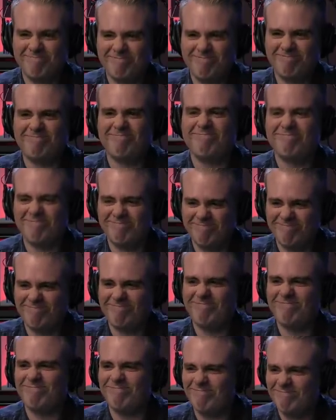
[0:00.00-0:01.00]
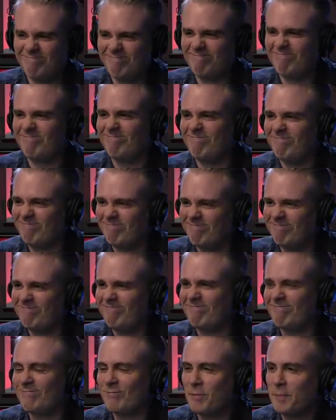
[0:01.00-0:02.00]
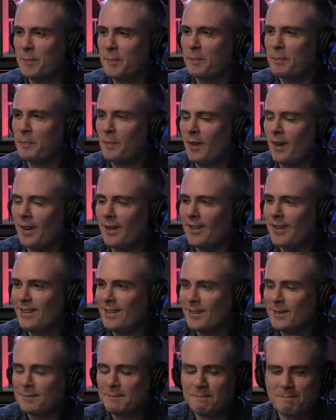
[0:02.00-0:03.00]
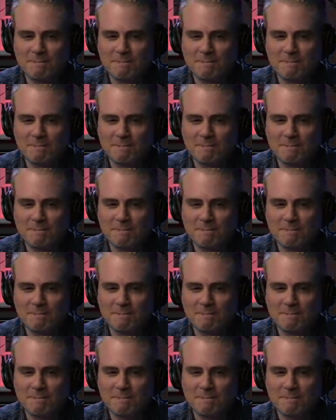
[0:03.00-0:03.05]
in that sense, and then we will have additional